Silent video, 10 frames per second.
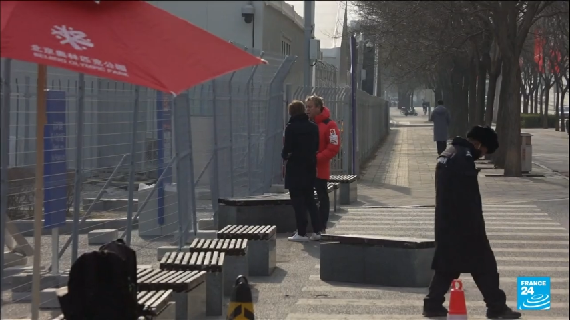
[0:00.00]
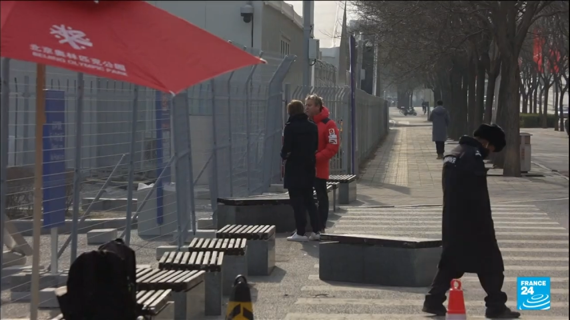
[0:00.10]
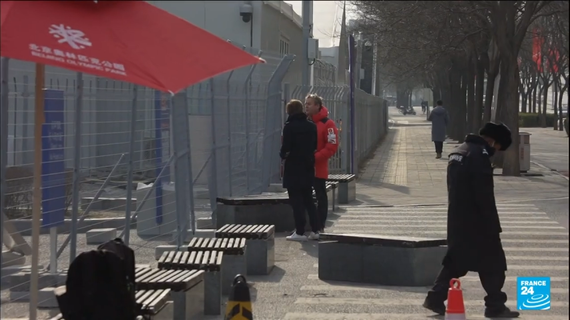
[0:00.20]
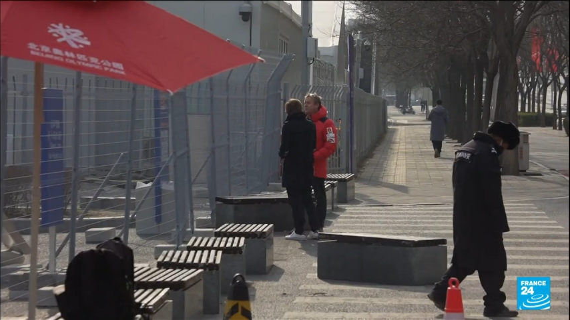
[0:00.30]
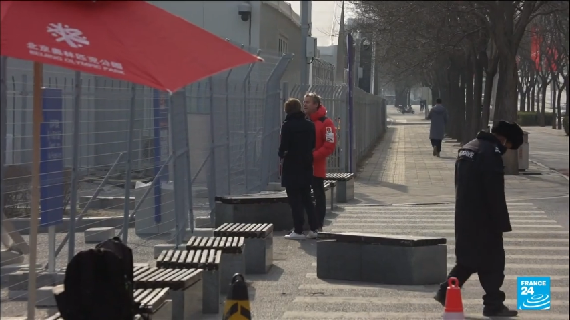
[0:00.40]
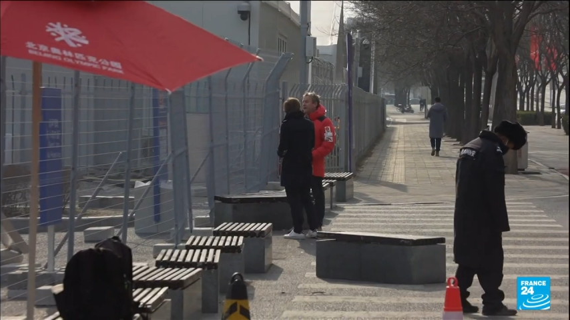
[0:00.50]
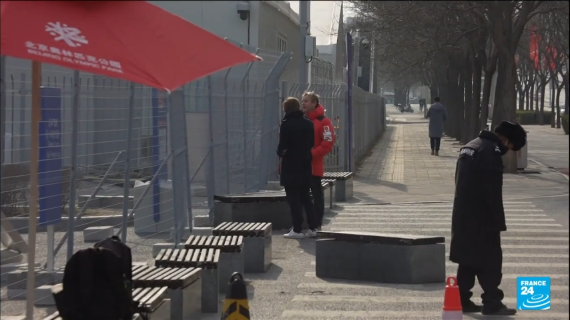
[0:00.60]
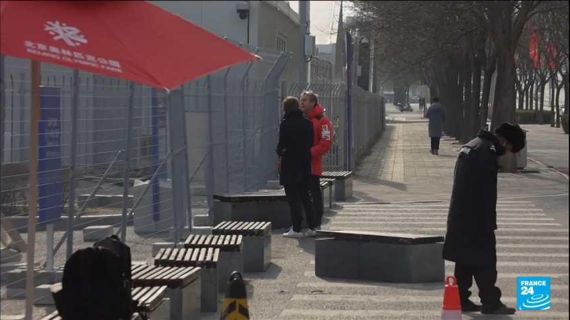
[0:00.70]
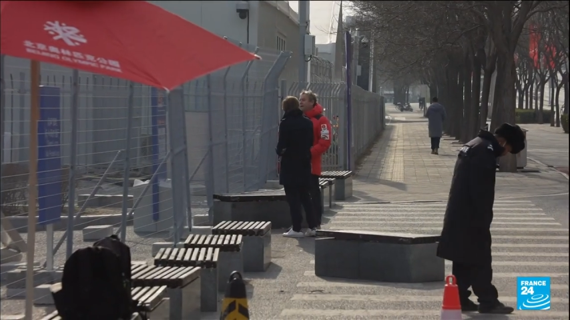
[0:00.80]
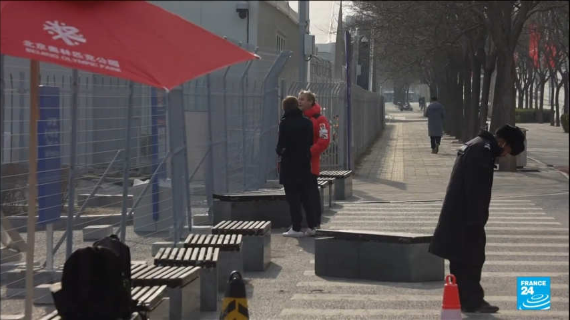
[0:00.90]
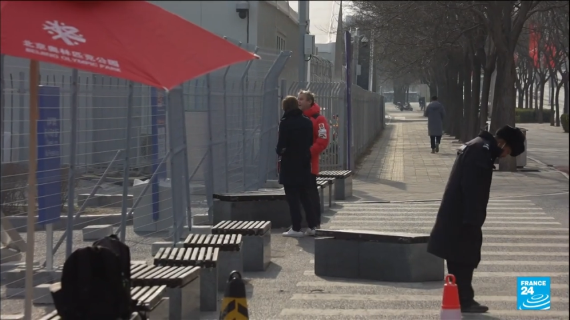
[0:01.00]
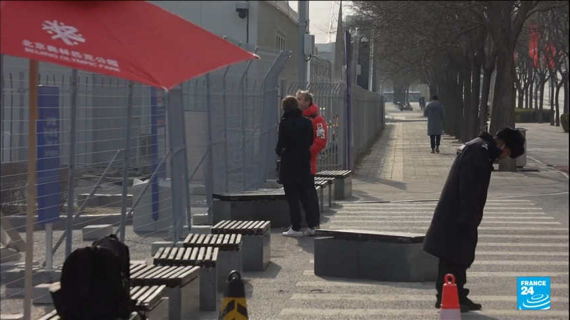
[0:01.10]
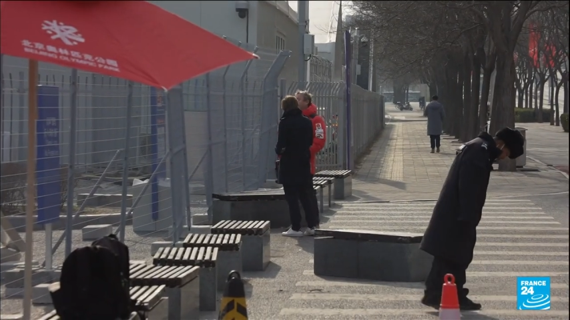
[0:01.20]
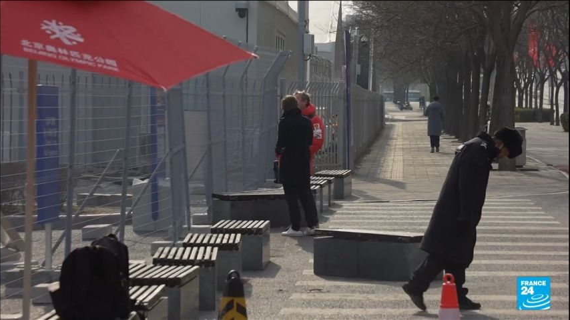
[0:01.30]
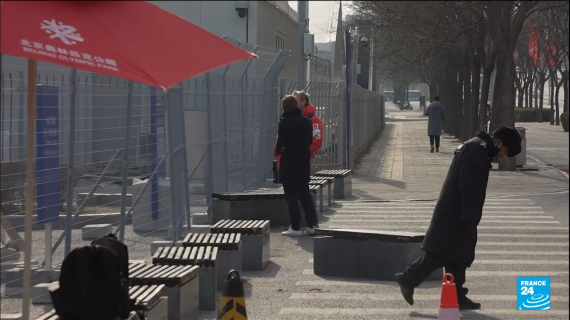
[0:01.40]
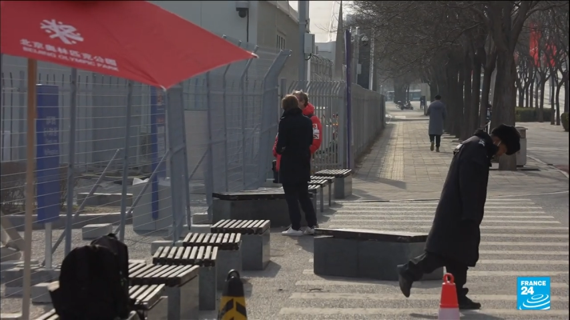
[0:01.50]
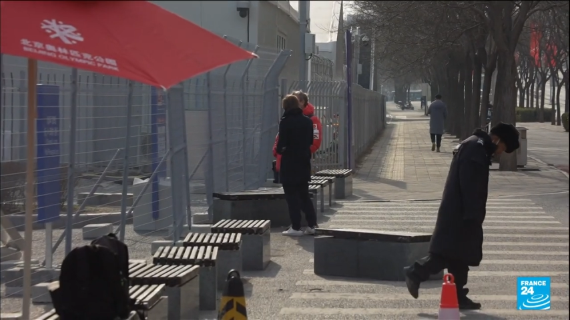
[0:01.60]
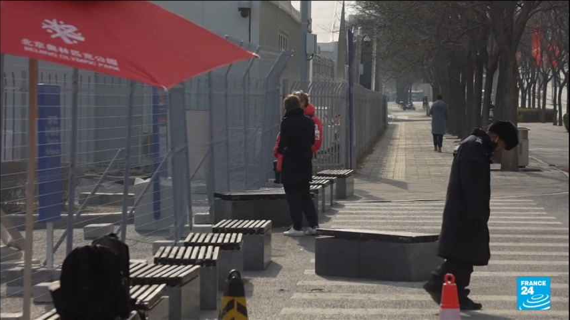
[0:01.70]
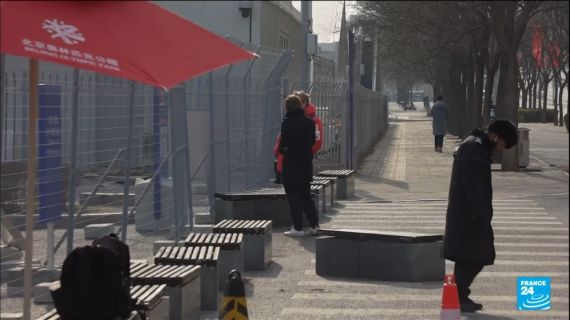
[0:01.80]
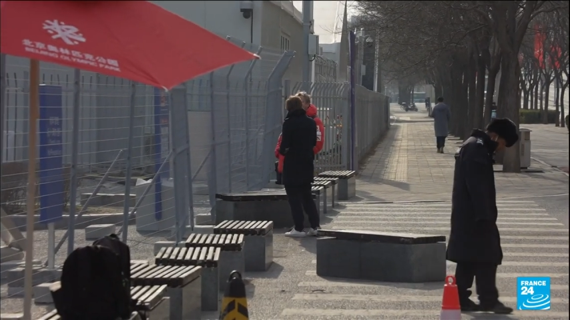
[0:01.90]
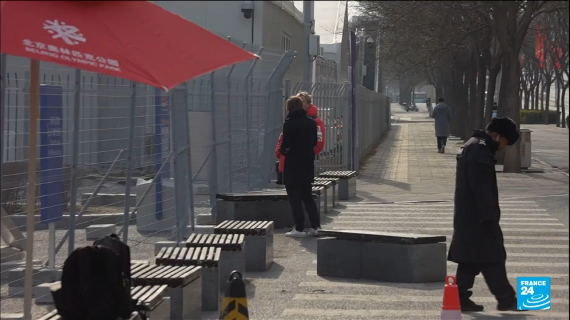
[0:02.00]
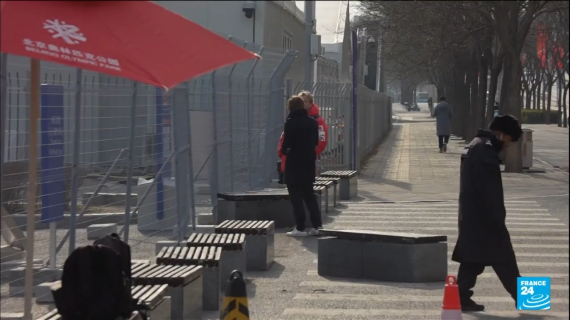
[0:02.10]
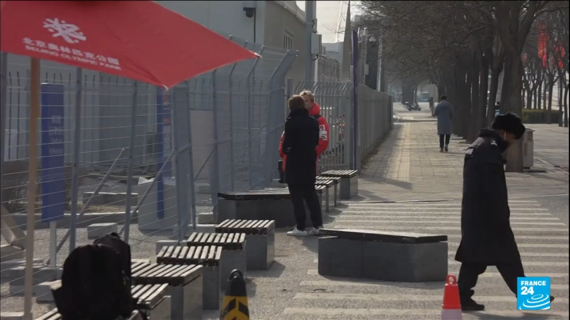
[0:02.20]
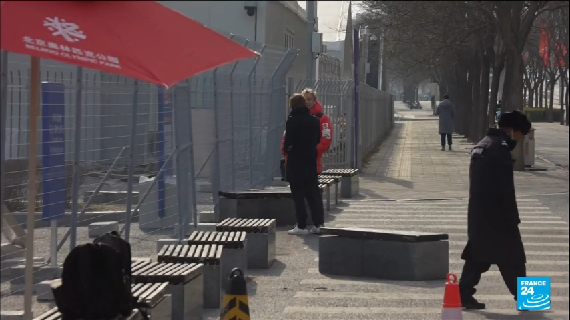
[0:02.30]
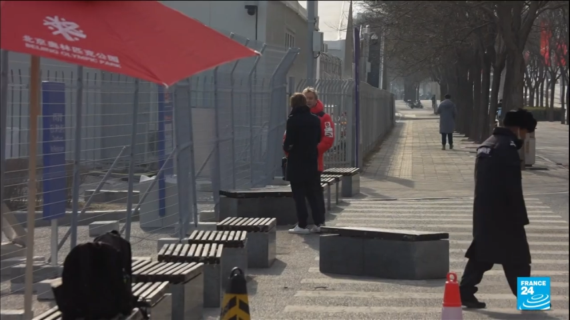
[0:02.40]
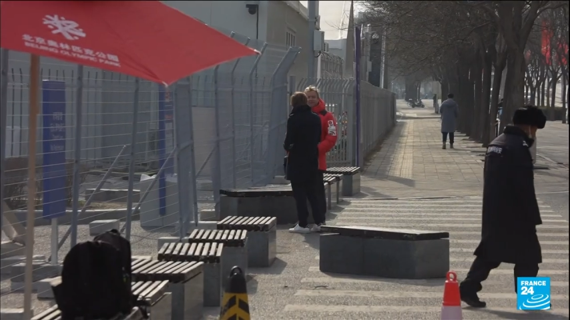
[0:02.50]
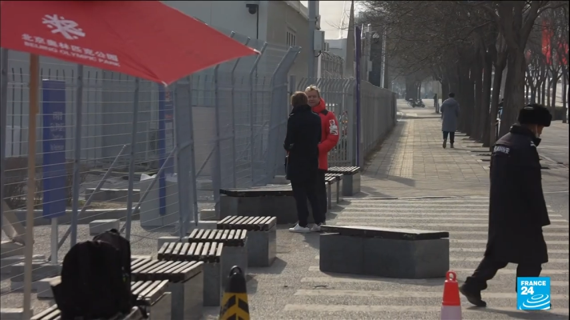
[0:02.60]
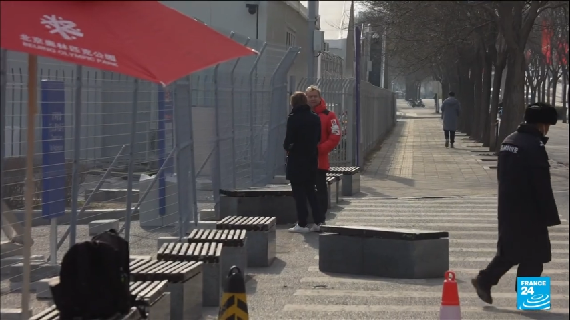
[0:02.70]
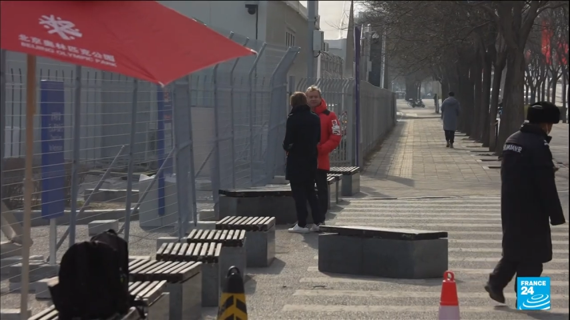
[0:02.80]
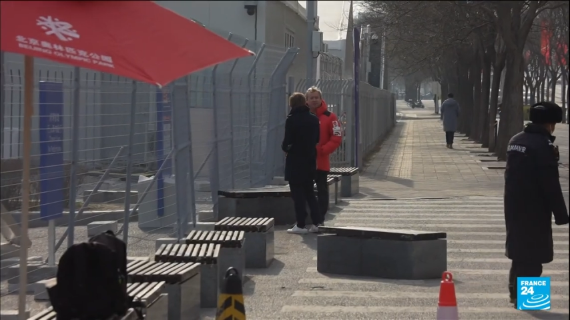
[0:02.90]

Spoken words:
[unreadable: no face in view]